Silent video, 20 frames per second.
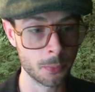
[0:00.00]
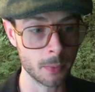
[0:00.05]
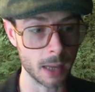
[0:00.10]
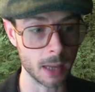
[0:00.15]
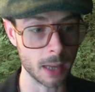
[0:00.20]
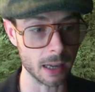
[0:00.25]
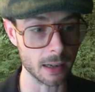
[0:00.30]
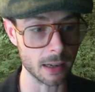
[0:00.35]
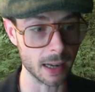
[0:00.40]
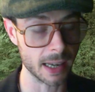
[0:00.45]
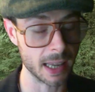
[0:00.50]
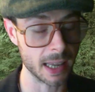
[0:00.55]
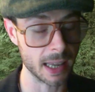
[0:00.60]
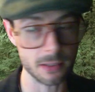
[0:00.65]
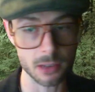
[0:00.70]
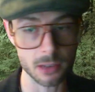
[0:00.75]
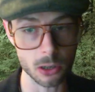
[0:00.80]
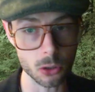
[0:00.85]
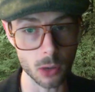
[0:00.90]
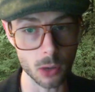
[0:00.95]
And I
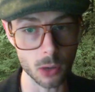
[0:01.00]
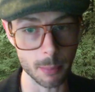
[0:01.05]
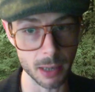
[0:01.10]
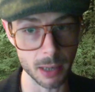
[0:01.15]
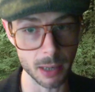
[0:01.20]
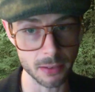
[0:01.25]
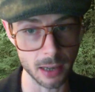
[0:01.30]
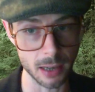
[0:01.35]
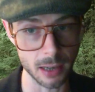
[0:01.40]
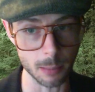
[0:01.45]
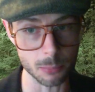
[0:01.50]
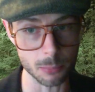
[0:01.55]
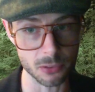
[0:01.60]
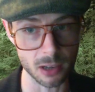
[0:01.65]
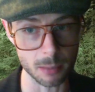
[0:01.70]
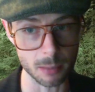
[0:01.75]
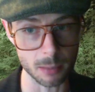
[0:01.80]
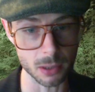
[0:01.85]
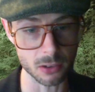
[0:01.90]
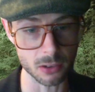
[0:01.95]
can't tell you how many times
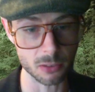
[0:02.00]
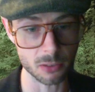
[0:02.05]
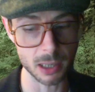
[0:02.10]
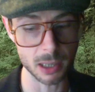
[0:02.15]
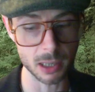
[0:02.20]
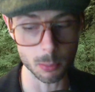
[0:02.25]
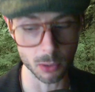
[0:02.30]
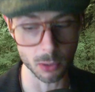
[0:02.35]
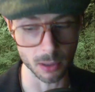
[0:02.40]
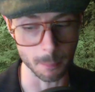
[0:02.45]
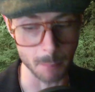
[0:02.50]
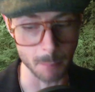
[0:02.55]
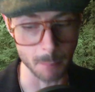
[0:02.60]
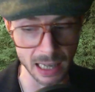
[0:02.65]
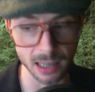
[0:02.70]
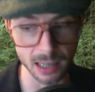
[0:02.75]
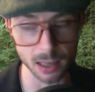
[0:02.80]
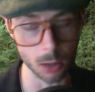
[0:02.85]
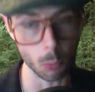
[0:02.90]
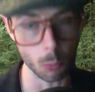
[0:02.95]
I've been speaking with a
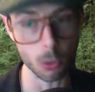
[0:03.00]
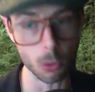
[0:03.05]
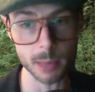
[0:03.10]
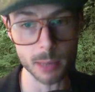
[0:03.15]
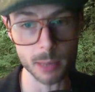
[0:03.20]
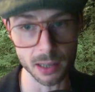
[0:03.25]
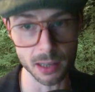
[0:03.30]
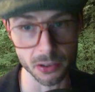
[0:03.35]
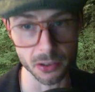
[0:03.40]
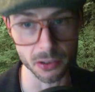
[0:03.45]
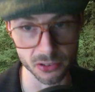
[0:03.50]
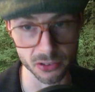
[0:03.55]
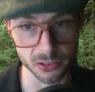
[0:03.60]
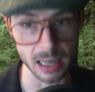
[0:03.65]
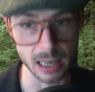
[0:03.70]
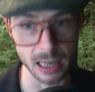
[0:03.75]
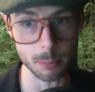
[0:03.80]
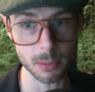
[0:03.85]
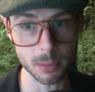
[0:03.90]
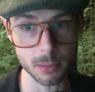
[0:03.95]
man and a woman at the
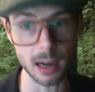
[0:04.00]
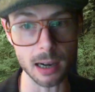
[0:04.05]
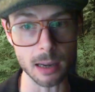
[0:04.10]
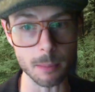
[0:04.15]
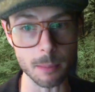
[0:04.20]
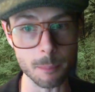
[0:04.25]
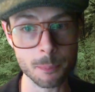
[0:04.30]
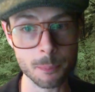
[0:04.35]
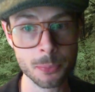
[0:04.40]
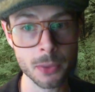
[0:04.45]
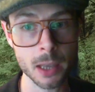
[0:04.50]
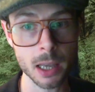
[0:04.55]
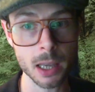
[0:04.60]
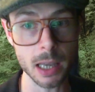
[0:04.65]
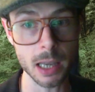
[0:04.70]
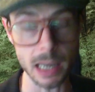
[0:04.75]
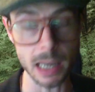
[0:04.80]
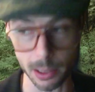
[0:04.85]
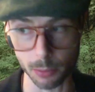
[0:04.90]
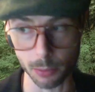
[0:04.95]
same time,
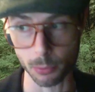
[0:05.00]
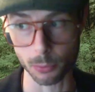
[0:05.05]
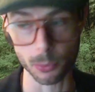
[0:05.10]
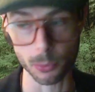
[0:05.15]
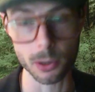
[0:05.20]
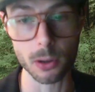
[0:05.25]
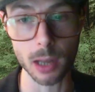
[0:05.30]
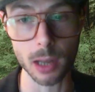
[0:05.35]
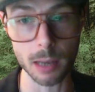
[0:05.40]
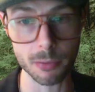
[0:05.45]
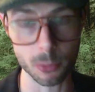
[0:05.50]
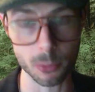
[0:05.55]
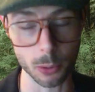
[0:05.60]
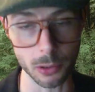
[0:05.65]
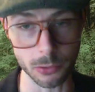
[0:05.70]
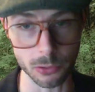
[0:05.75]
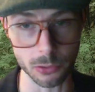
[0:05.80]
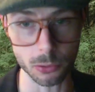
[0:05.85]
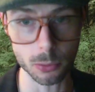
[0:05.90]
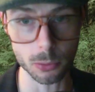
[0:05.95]
either in real life or
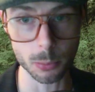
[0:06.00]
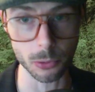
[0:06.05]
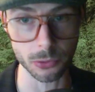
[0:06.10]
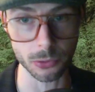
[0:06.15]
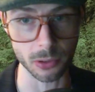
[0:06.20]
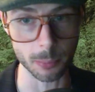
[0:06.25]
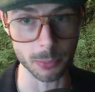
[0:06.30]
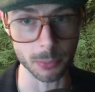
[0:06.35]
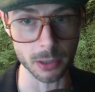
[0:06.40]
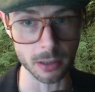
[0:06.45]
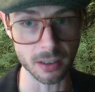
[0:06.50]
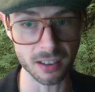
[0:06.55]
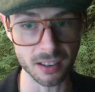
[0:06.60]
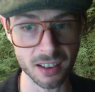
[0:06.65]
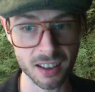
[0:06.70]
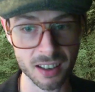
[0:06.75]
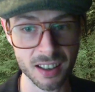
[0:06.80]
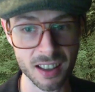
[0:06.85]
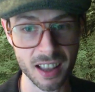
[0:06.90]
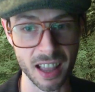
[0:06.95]
on Zoom or something.
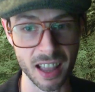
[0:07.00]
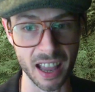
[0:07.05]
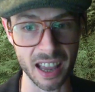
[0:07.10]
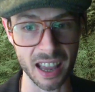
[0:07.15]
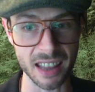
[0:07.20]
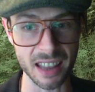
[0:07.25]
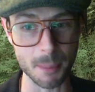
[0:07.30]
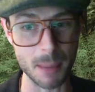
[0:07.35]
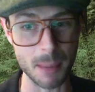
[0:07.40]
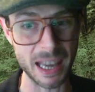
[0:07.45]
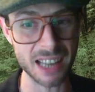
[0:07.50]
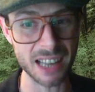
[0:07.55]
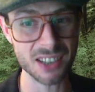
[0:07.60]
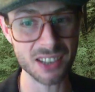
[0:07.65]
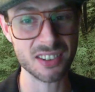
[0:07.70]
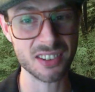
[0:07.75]
And the man's